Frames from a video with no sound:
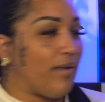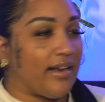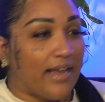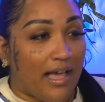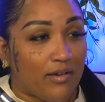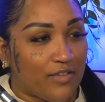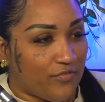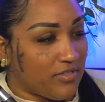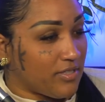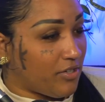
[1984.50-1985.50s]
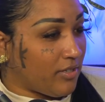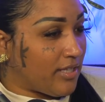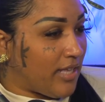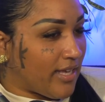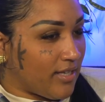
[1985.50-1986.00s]
right now it feels
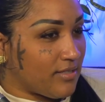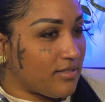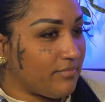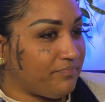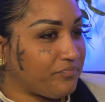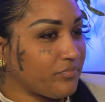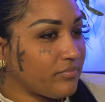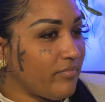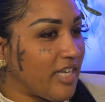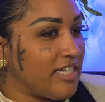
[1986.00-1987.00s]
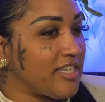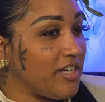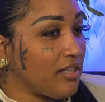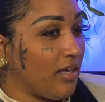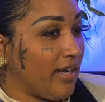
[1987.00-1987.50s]
literally like it's
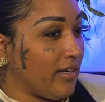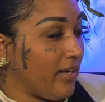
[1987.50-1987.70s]
10 o'clock at